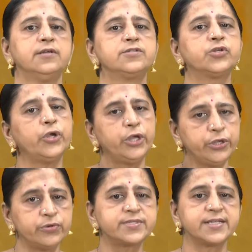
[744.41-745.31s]
So you
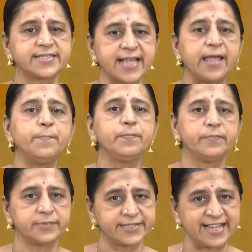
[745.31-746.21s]
use the same
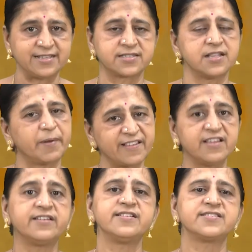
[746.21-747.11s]
tense, the
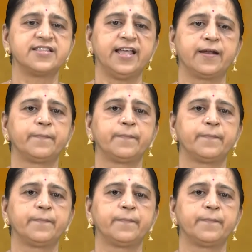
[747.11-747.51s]
present tense there.